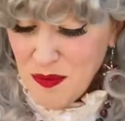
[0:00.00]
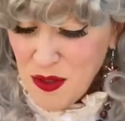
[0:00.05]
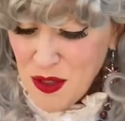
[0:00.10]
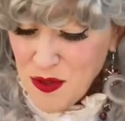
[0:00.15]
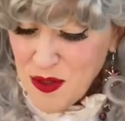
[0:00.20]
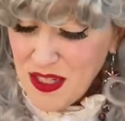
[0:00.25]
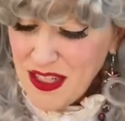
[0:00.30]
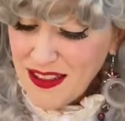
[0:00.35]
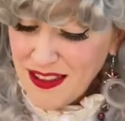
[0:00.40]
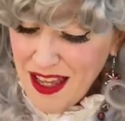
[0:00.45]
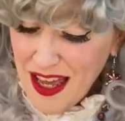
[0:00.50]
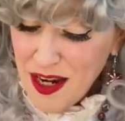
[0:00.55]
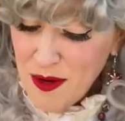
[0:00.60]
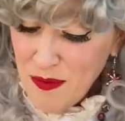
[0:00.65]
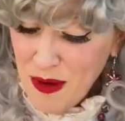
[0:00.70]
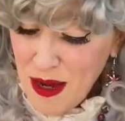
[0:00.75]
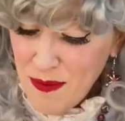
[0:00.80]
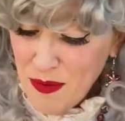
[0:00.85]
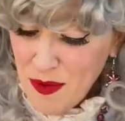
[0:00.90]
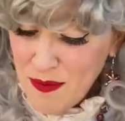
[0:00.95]
using a lot of
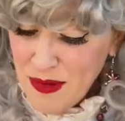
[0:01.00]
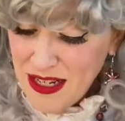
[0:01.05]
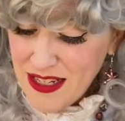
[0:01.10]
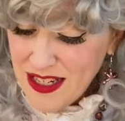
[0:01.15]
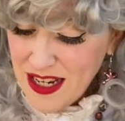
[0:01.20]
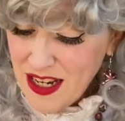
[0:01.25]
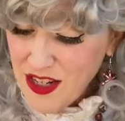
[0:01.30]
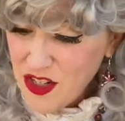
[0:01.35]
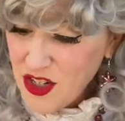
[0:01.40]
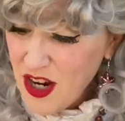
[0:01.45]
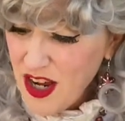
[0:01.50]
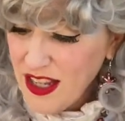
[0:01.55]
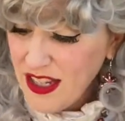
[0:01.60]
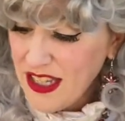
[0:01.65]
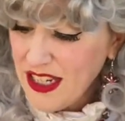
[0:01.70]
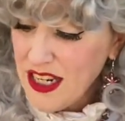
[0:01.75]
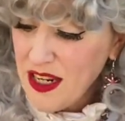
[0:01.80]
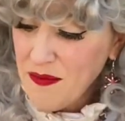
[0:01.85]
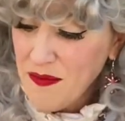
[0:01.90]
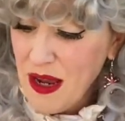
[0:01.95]
peppermint and
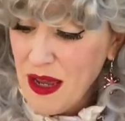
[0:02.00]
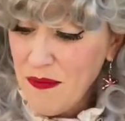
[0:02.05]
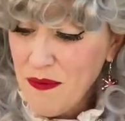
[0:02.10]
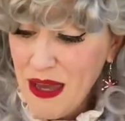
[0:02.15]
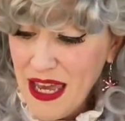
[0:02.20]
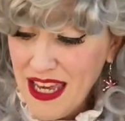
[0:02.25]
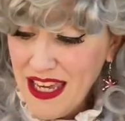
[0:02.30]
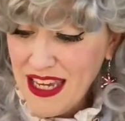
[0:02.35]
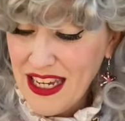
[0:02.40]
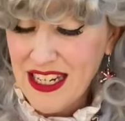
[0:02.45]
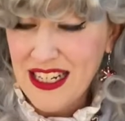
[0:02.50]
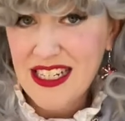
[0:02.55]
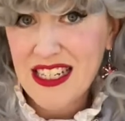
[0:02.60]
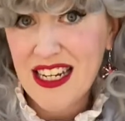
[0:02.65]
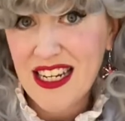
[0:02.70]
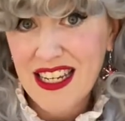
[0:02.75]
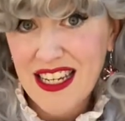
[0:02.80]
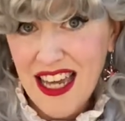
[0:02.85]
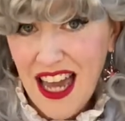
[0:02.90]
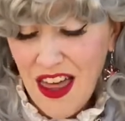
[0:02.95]
chocolate in my baking
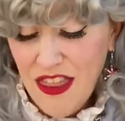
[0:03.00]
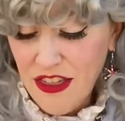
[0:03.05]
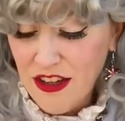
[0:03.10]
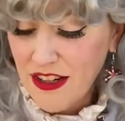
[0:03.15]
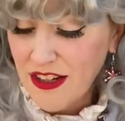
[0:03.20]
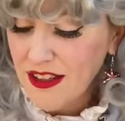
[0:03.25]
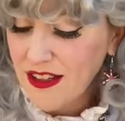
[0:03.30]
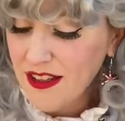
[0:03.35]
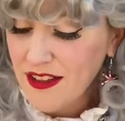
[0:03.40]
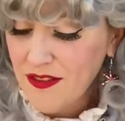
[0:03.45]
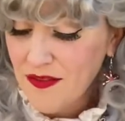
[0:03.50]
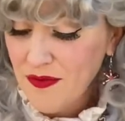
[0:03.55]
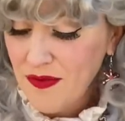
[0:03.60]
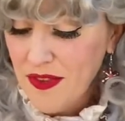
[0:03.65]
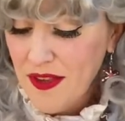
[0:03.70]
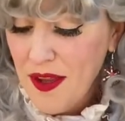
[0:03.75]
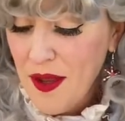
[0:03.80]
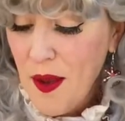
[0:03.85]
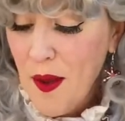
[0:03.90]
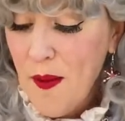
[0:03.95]
together
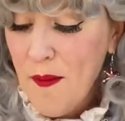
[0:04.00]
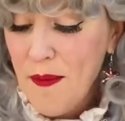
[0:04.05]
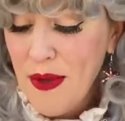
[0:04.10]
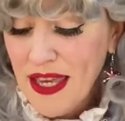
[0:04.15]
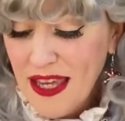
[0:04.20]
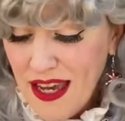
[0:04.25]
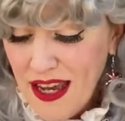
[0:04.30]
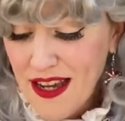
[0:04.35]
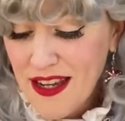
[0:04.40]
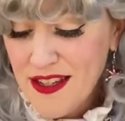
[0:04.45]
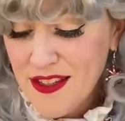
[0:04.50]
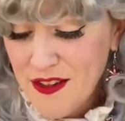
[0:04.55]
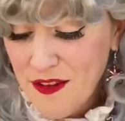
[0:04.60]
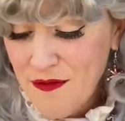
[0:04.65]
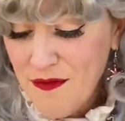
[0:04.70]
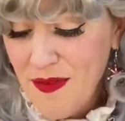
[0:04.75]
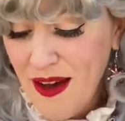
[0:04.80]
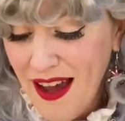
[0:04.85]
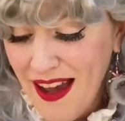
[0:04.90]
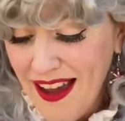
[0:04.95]
because of
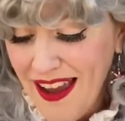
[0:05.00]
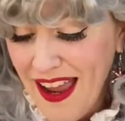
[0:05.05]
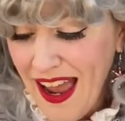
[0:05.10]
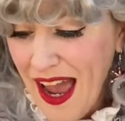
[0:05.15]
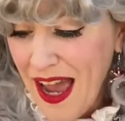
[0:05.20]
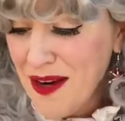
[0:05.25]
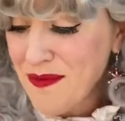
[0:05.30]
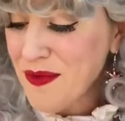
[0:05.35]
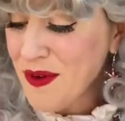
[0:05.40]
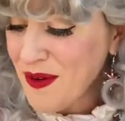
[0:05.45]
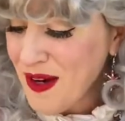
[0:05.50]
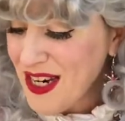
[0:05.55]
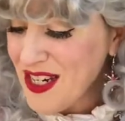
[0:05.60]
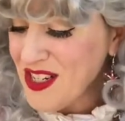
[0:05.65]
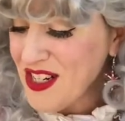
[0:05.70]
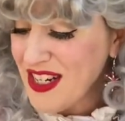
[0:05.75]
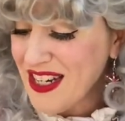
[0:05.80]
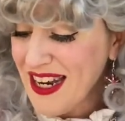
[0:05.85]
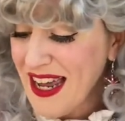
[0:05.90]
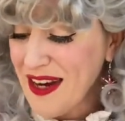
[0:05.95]
my
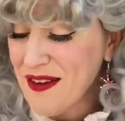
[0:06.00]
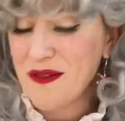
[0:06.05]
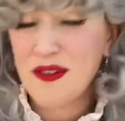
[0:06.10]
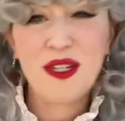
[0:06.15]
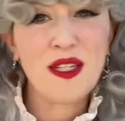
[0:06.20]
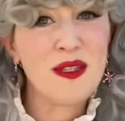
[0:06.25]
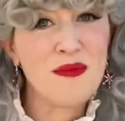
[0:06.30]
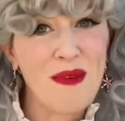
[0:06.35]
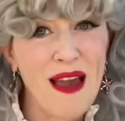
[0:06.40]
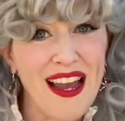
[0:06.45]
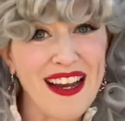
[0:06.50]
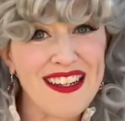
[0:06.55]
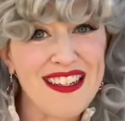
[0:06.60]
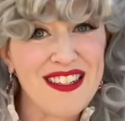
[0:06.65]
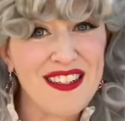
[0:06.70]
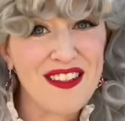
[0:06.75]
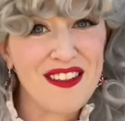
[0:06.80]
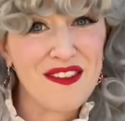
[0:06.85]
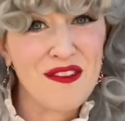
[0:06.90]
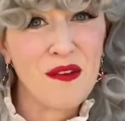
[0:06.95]
admiration and respect
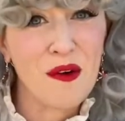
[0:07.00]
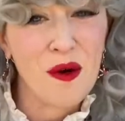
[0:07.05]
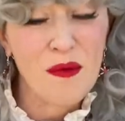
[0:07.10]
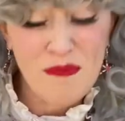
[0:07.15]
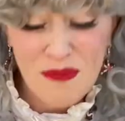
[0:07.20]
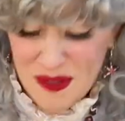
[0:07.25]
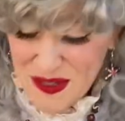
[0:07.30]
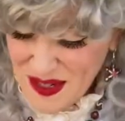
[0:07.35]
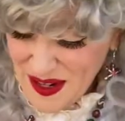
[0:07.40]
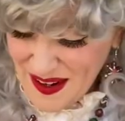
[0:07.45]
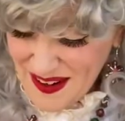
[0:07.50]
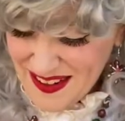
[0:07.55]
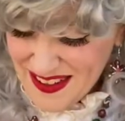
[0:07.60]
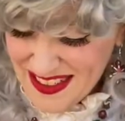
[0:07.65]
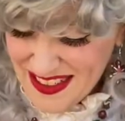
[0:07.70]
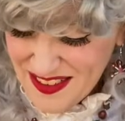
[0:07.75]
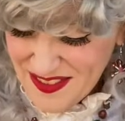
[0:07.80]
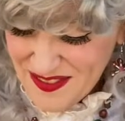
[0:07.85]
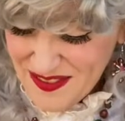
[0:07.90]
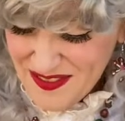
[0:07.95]
for Bernard
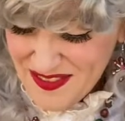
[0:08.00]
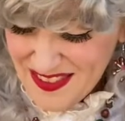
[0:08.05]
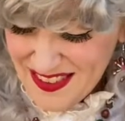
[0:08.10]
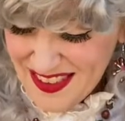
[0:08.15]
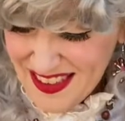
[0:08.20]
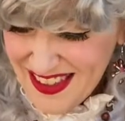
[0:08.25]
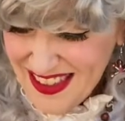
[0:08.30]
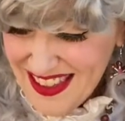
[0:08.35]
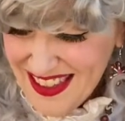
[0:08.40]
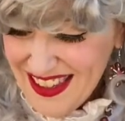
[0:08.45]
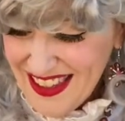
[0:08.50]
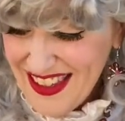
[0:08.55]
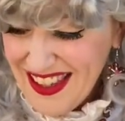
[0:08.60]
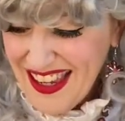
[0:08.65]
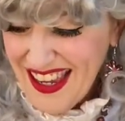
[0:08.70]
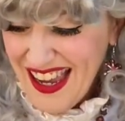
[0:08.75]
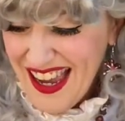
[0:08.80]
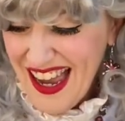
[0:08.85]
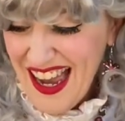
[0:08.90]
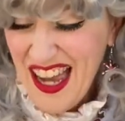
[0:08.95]

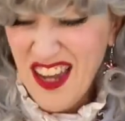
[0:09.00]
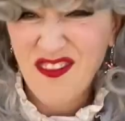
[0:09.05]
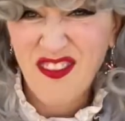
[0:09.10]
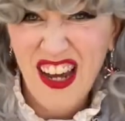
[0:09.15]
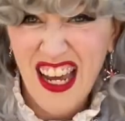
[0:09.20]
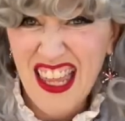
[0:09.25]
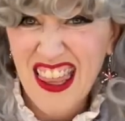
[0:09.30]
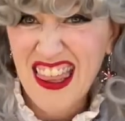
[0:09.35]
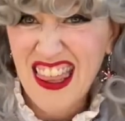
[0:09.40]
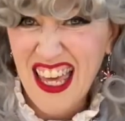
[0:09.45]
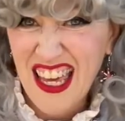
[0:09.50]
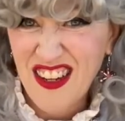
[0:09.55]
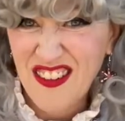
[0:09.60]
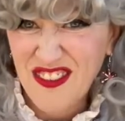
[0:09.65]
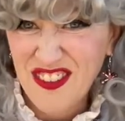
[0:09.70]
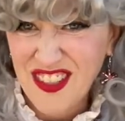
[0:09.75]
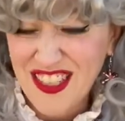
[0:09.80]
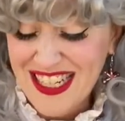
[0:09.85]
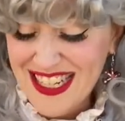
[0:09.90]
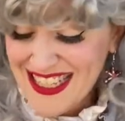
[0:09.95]
and my
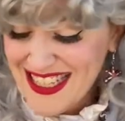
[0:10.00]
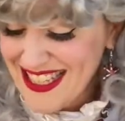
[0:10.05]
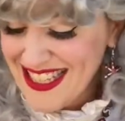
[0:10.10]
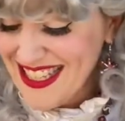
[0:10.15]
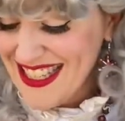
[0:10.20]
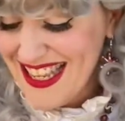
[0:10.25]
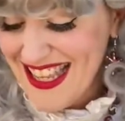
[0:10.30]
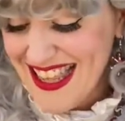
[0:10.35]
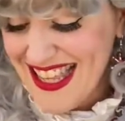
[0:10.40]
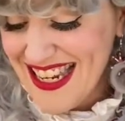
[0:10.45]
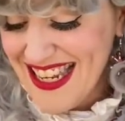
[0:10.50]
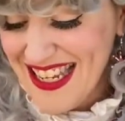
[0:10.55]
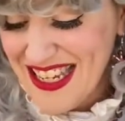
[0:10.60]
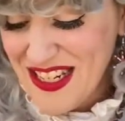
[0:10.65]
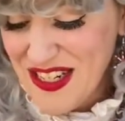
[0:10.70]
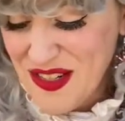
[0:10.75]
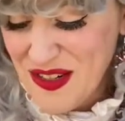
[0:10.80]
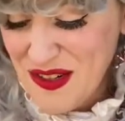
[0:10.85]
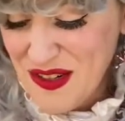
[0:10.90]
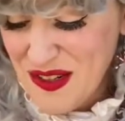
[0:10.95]
thankfulness that he
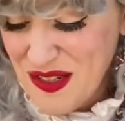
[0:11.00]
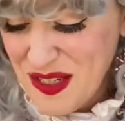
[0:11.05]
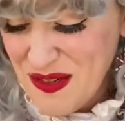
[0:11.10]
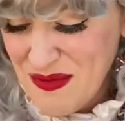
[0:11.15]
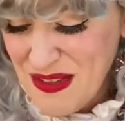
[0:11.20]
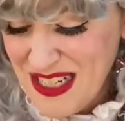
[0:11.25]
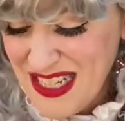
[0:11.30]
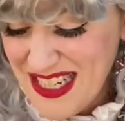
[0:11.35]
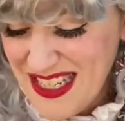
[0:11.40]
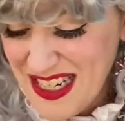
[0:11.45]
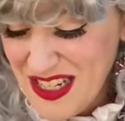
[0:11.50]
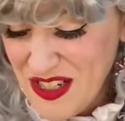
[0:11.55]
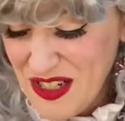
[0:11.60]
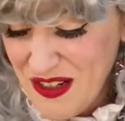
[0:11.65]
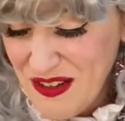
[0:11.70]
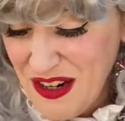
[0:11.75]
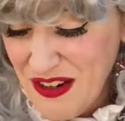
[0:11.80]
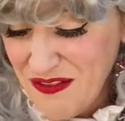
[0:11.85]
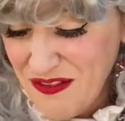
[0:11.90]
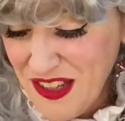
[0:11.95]
introduced me to such a
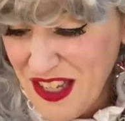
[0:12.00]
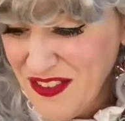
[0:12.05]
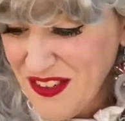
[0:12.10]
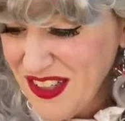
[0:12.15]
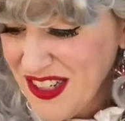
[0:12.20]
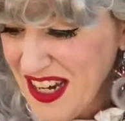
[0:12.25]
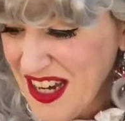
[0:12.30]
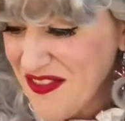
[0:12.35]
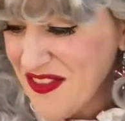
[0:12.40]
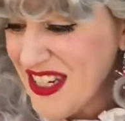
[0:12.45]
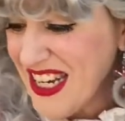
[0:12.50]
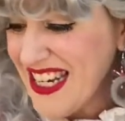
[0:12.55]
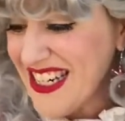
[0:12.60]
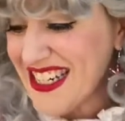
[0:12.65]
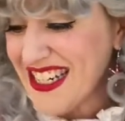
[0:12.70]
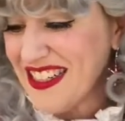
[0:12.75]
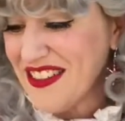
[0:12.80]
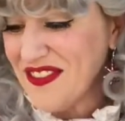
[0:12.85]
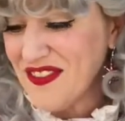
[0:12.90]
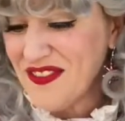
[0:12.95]
great flavor combination.